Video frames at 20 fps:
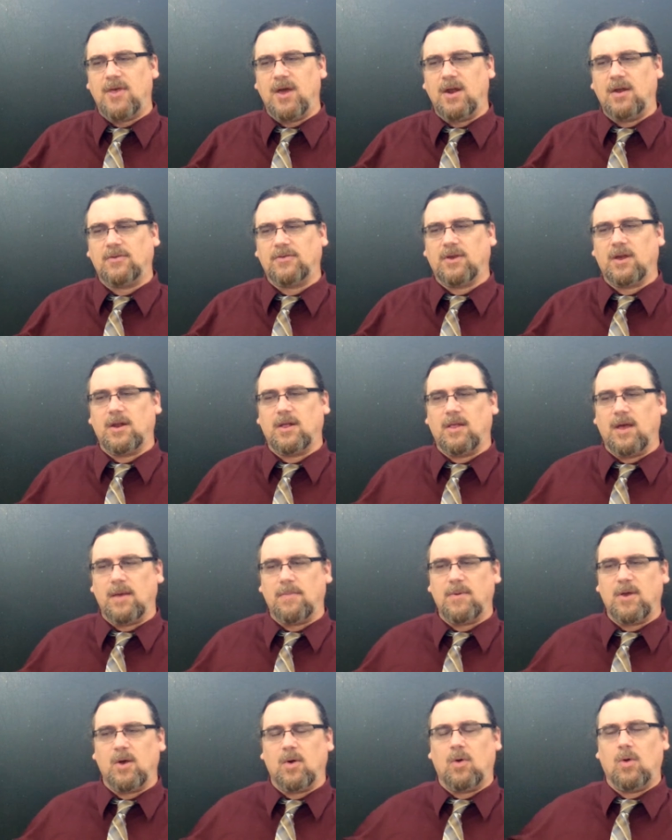then it's going
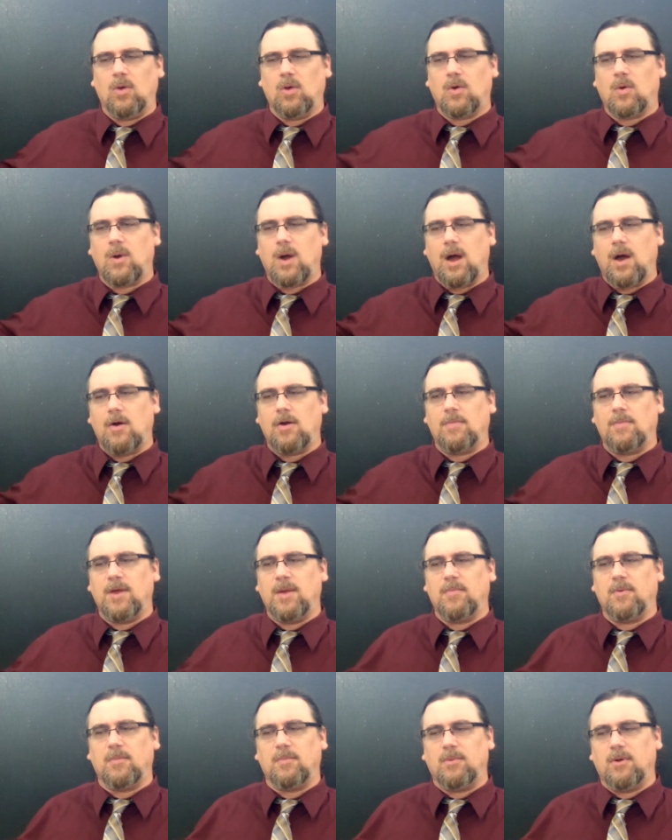to be a whole crowd of
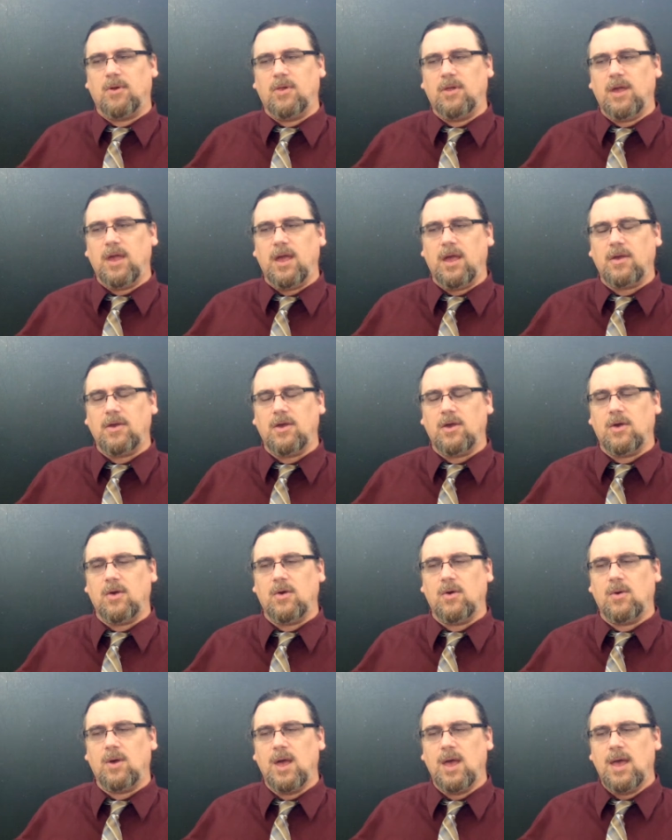people bullying
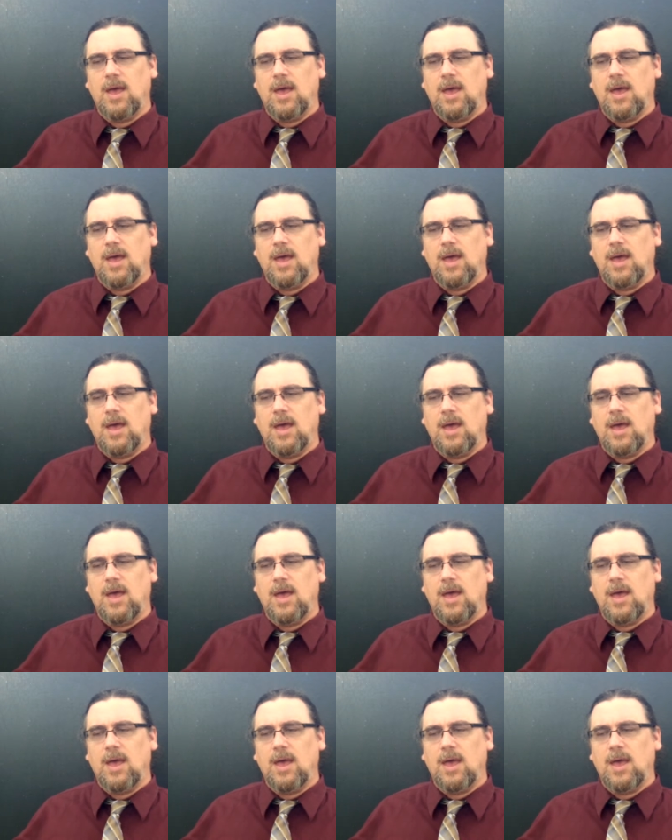you,